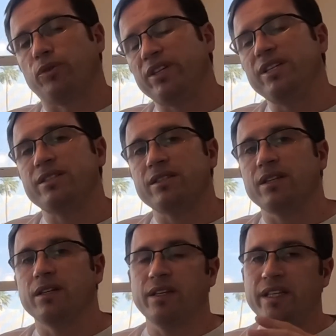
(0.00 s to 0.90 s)
So
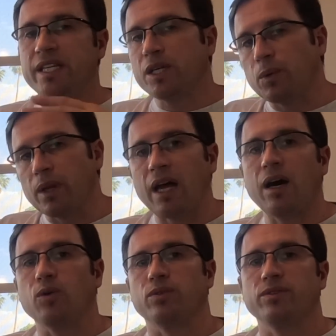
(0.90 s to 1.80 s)
these
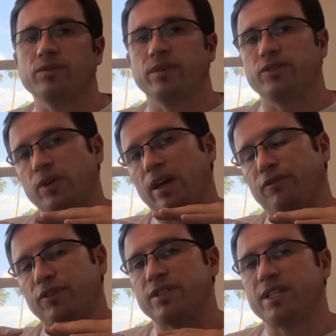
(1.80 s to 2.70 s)
equal out. So you
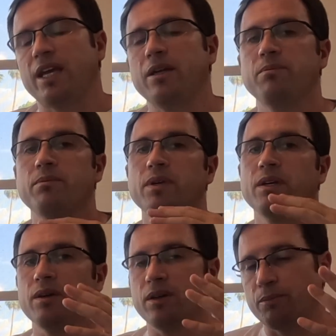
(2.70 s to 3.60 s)
have the
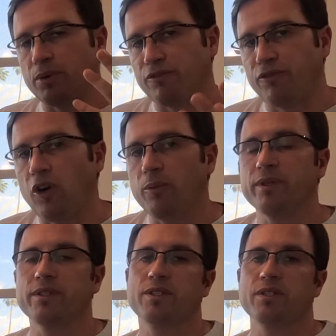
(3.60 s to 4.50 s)
same
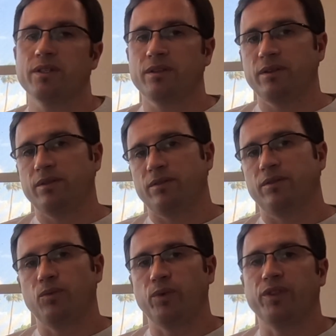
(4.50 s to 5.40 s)
performance
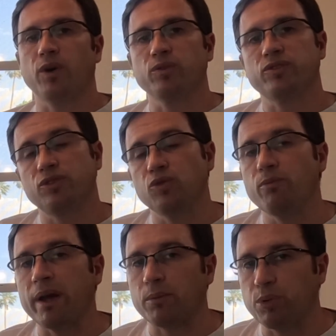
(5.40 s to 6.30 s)
with those
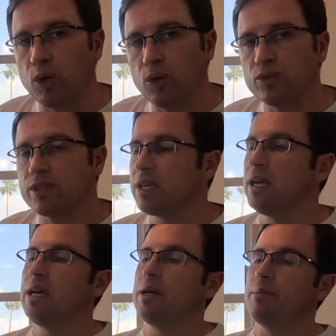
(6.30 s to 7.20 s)
two Mac
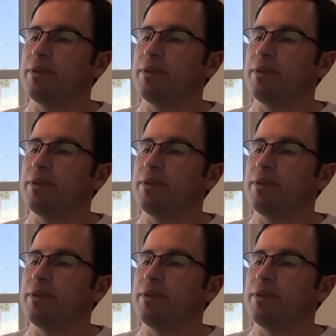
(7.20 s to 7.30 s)
Pros,